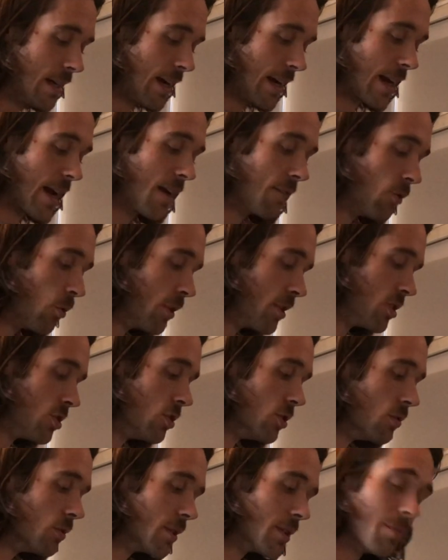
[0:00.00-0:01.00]
kind of always knew
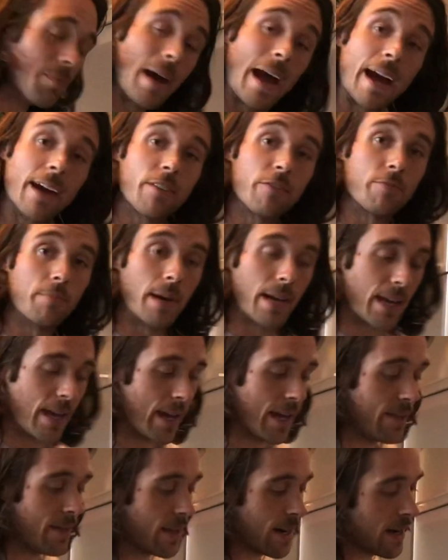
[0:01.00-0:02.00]
in the back of my
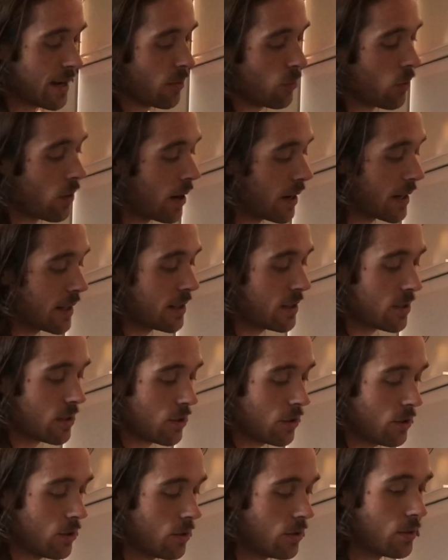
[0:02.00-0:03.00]
head that I wanted to